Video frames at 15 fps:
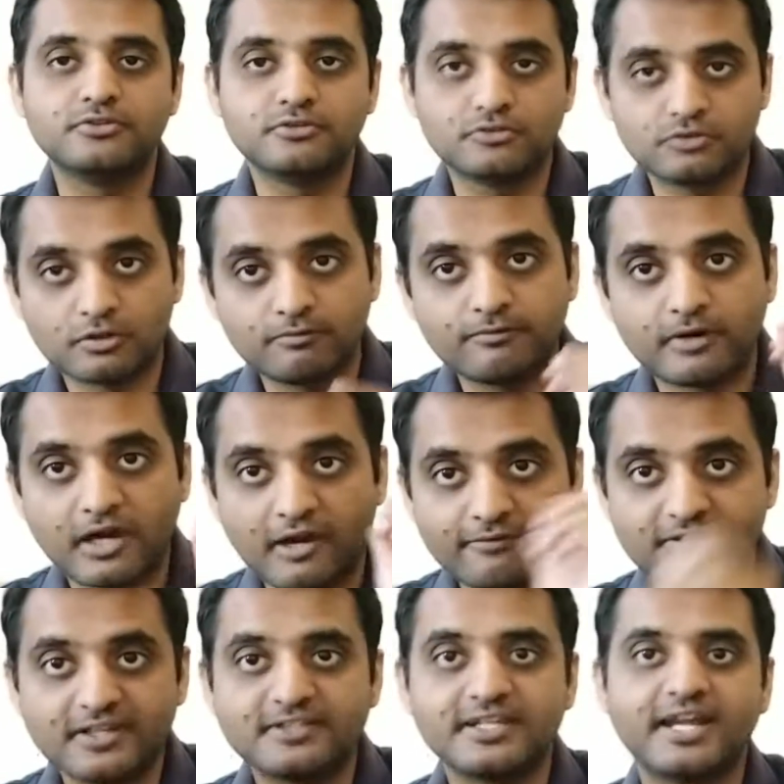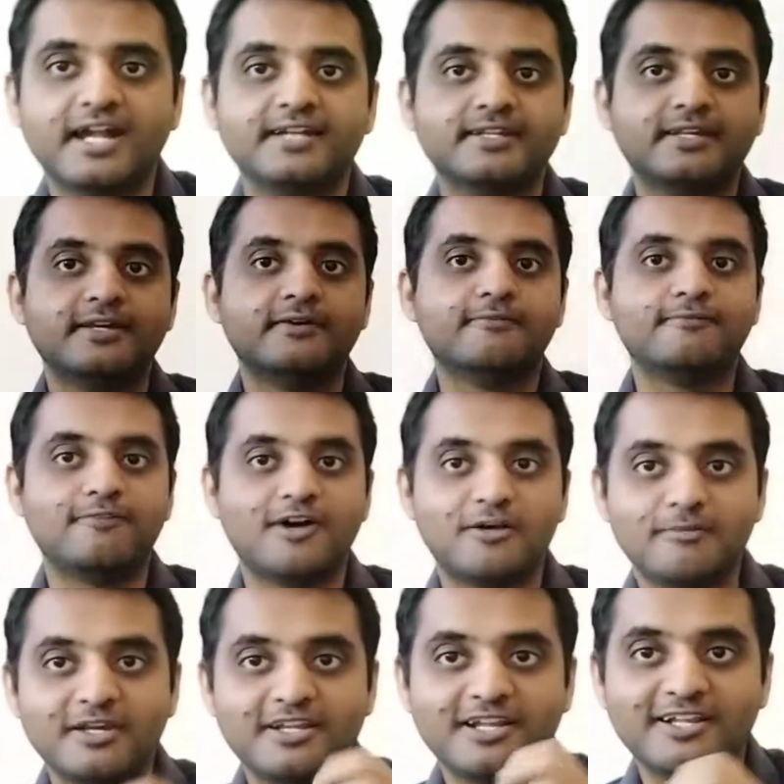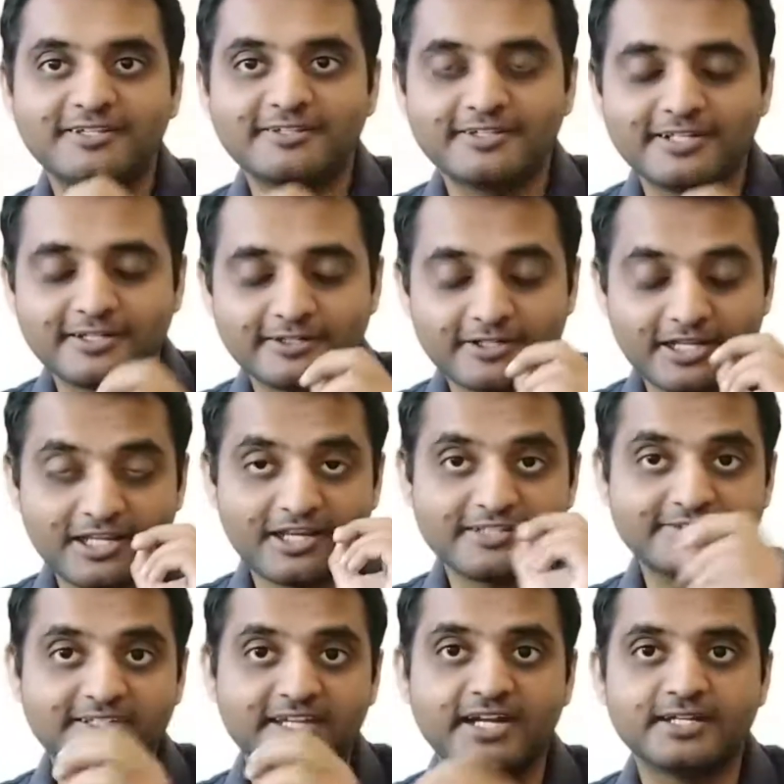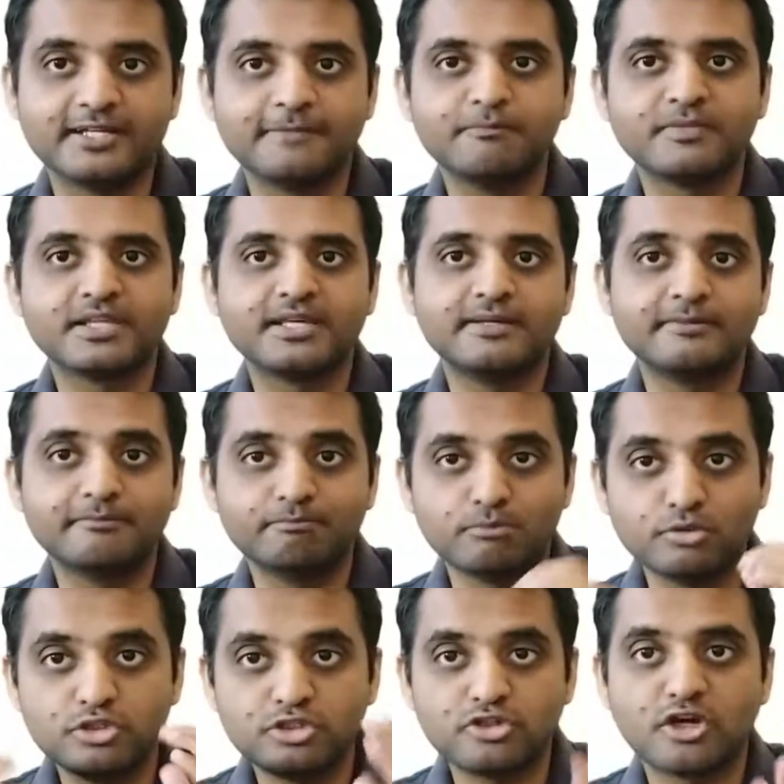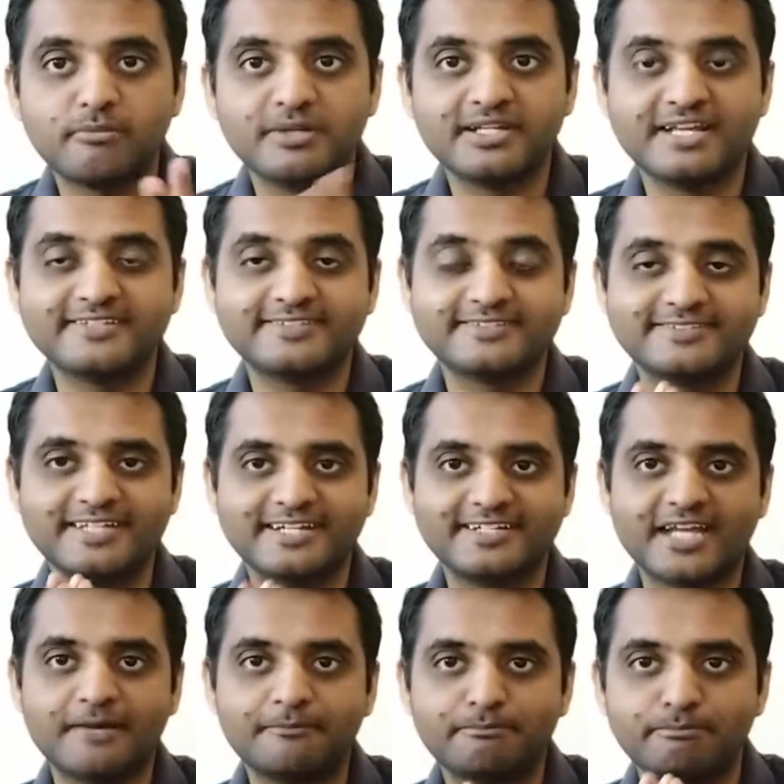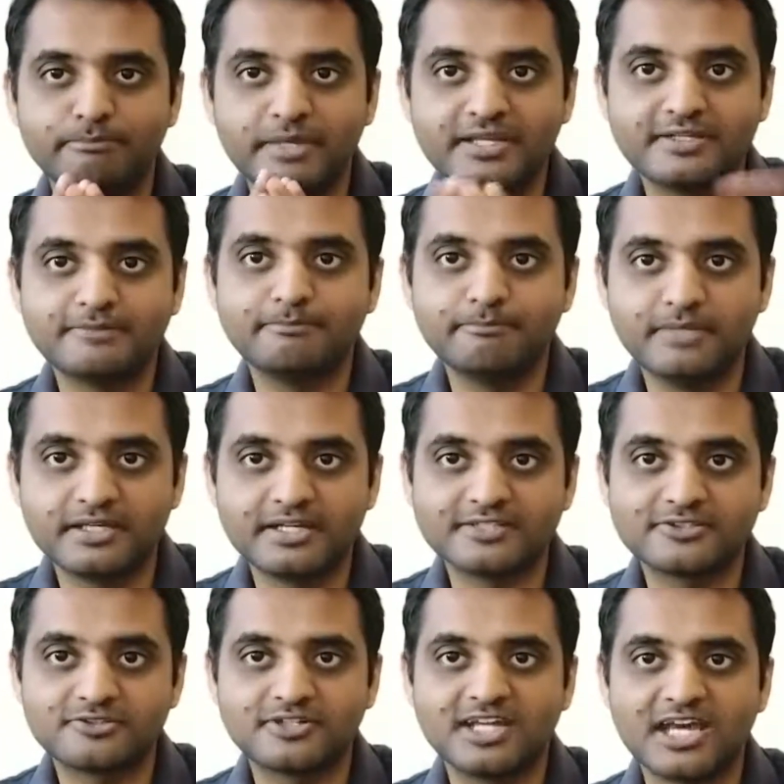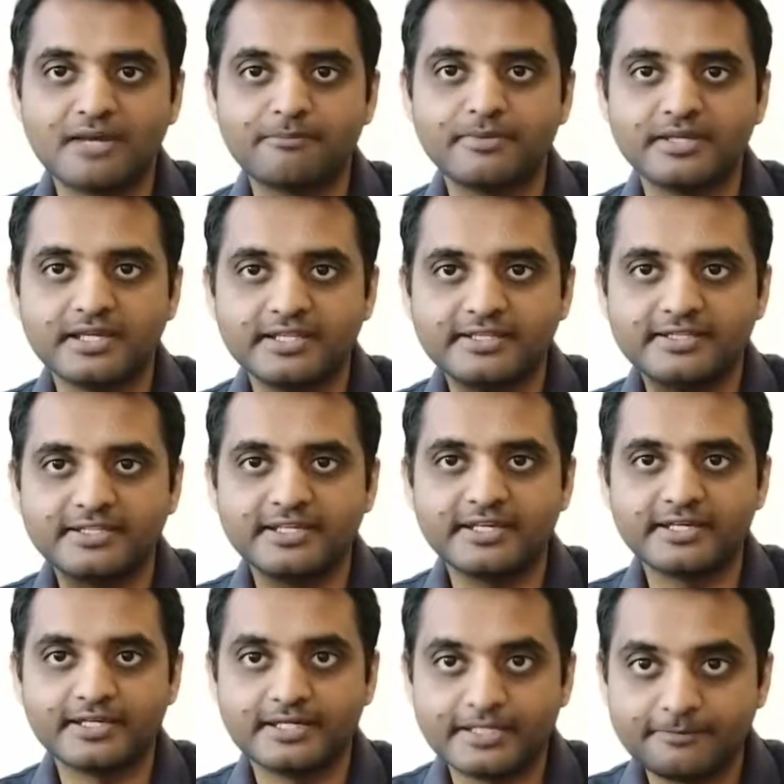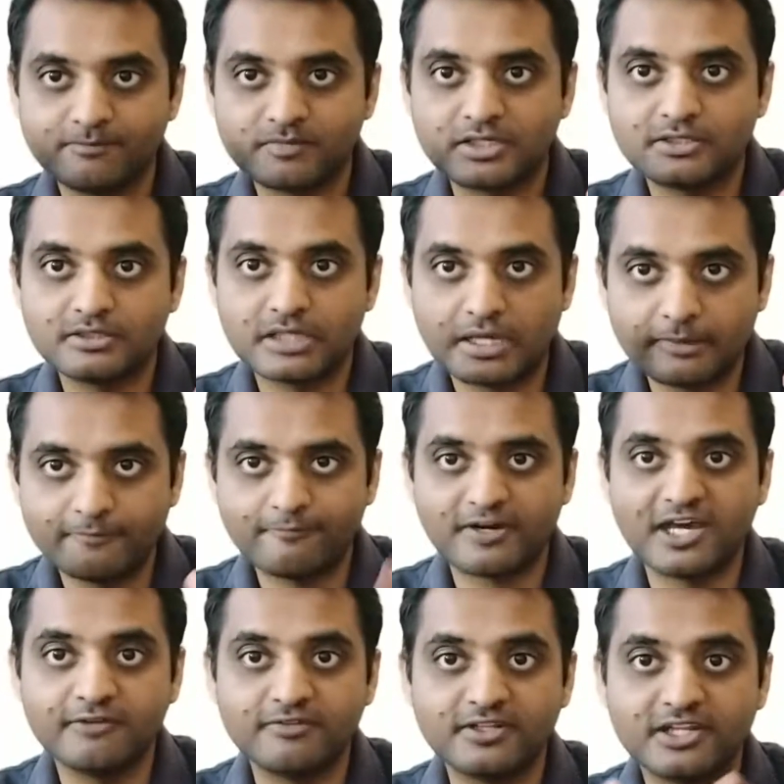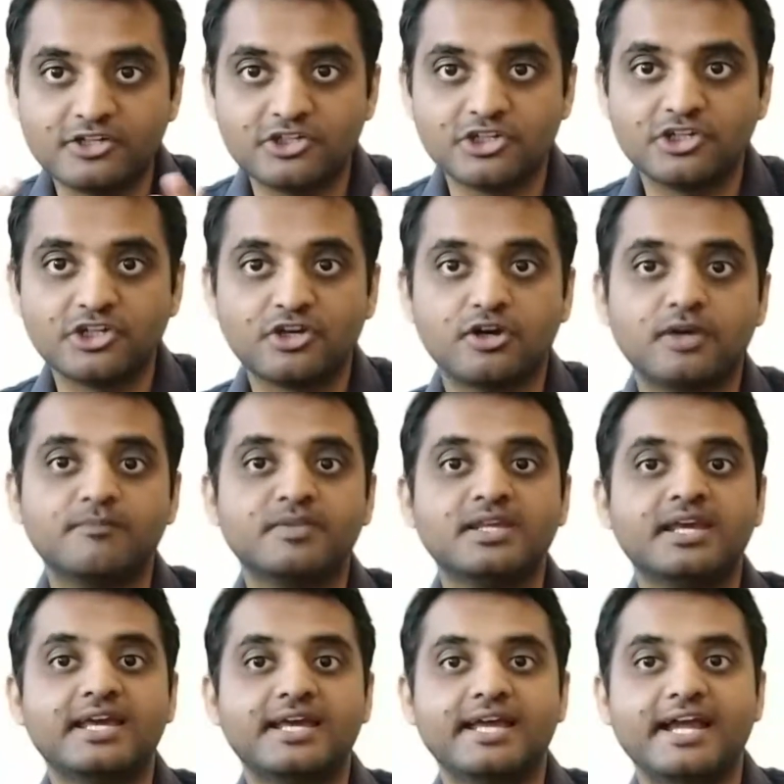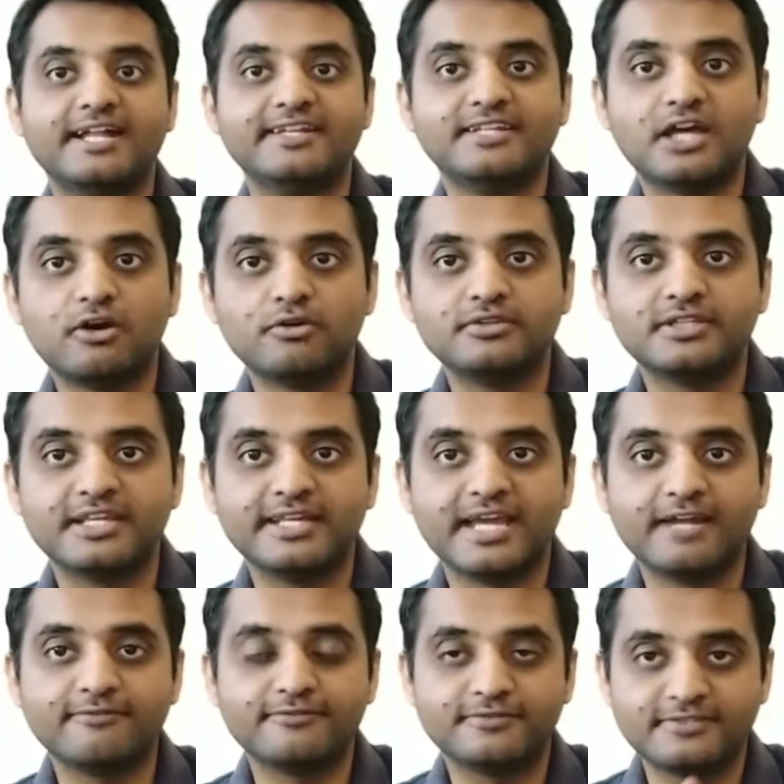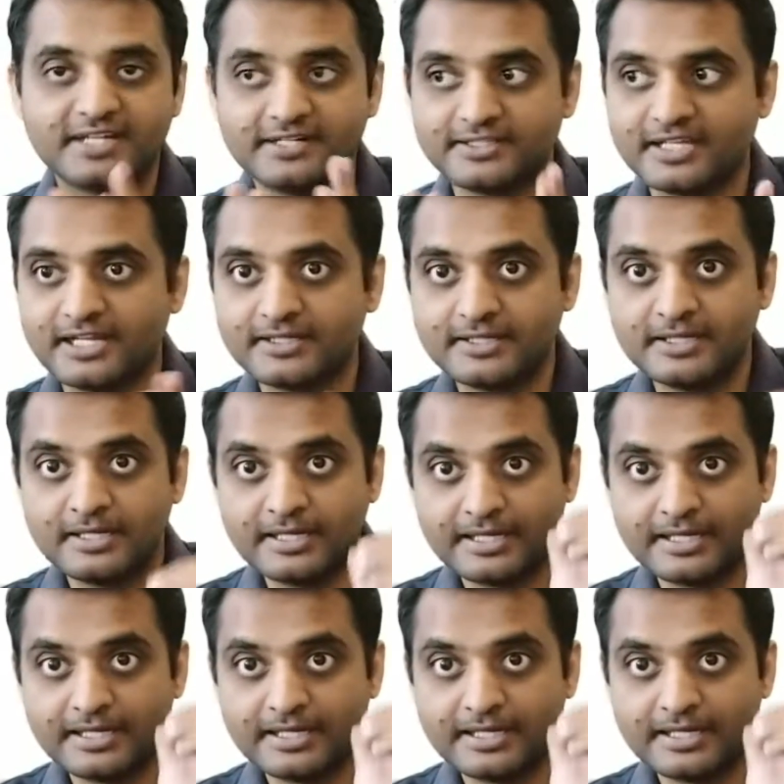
So after that, farmer realized that Modi government has set a biggest trap in their 5-year tenure, and now they have said that